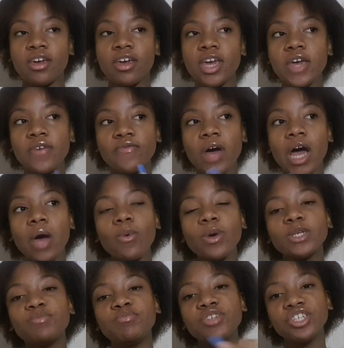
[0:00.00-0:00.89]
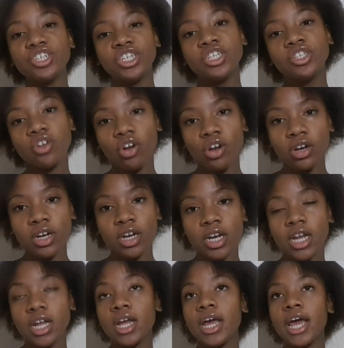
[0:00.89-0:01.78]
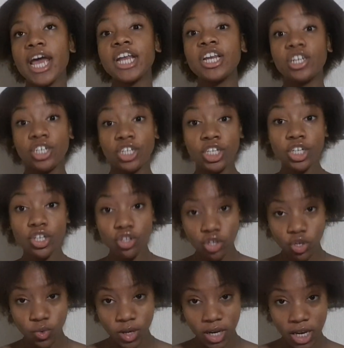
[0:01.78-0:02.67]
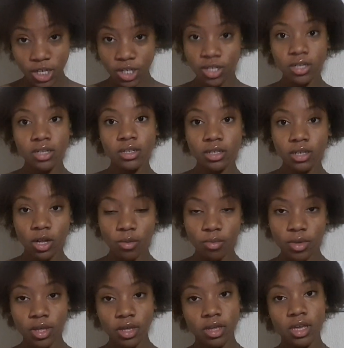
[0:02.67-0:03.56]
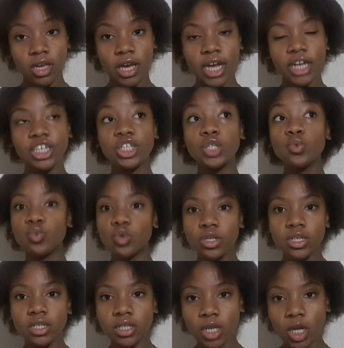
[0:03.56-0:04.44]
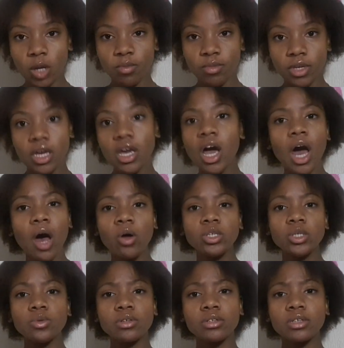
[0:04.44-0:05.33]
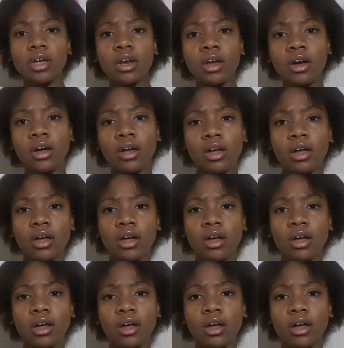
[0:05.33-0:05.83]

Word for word: If I was being cheated on and she knew it and she didn't tell me, and she wouldn't tell me, I also wouldn't tell her.